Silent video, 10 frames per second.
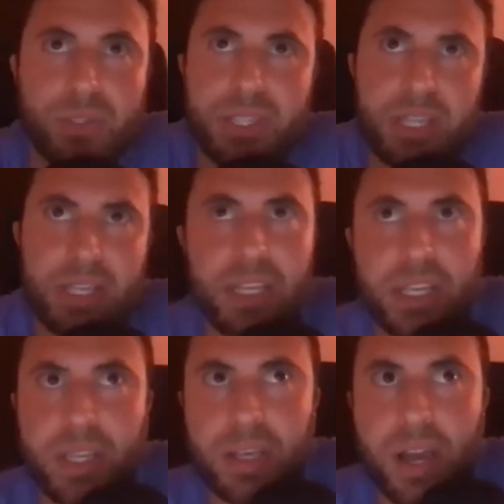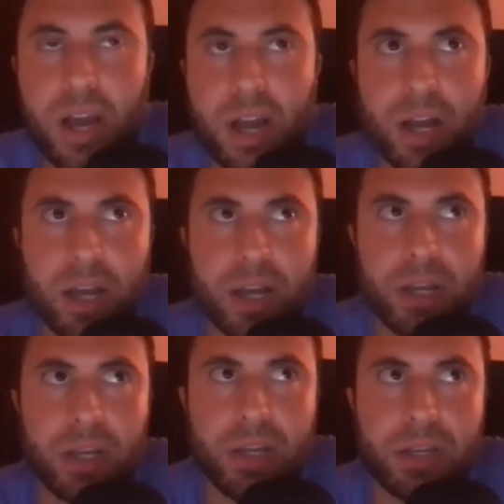eating,
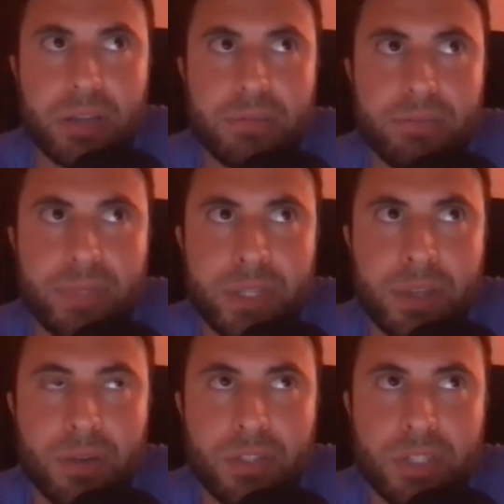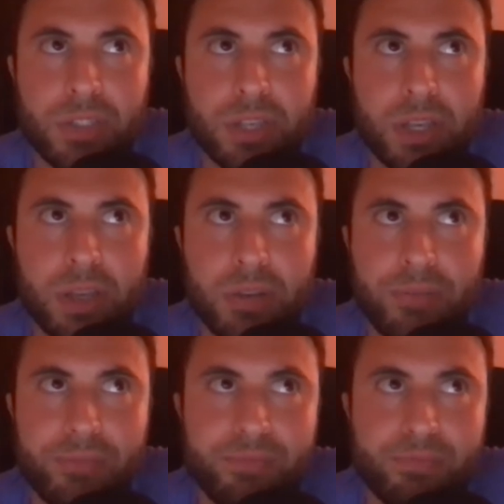just
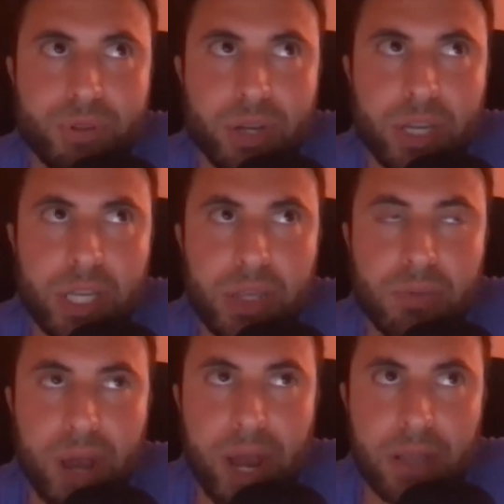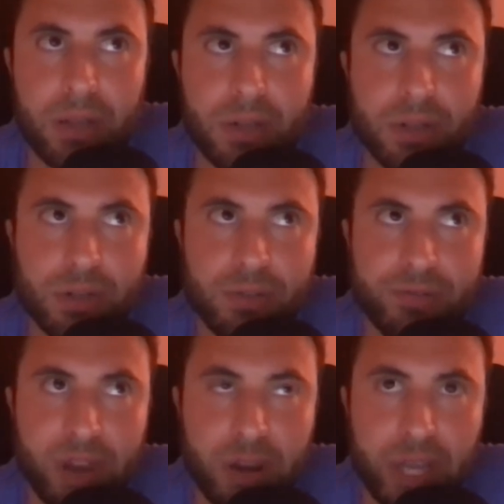a pretty regular,
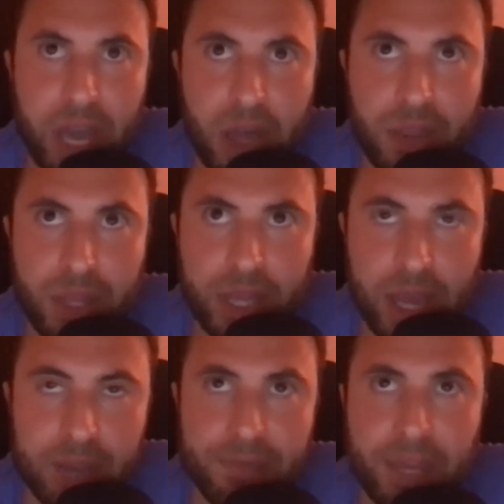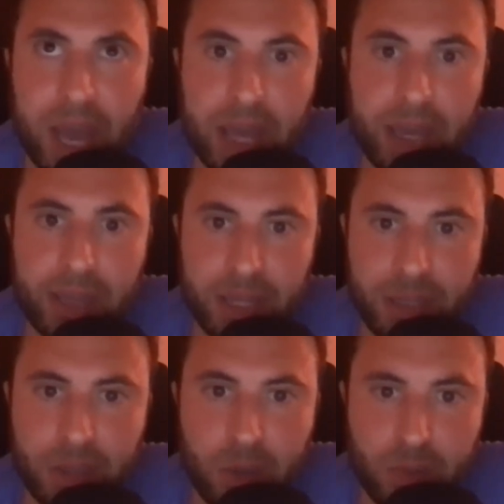very healthy kind of diet, like
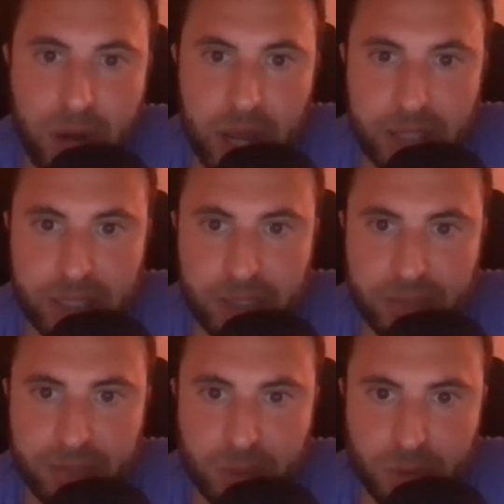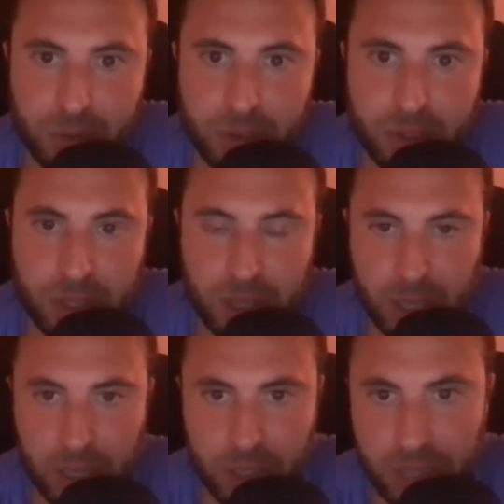no processed foods,
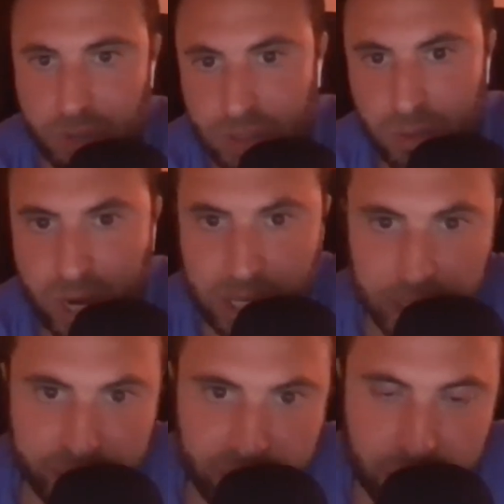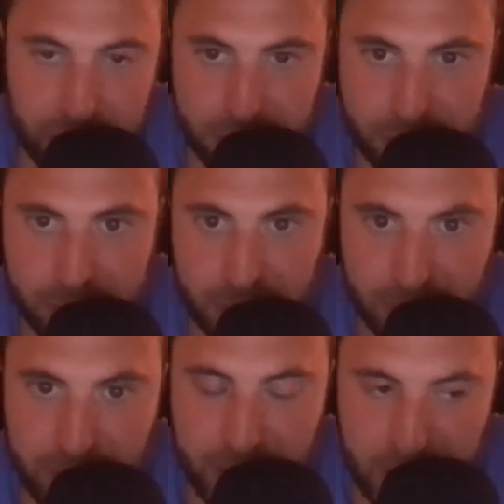because I was already very interested in
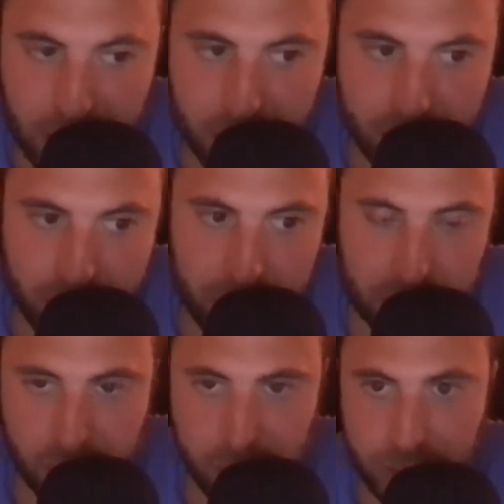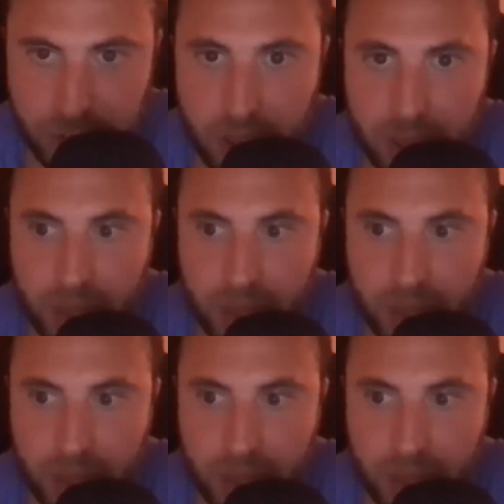my health. And so I tried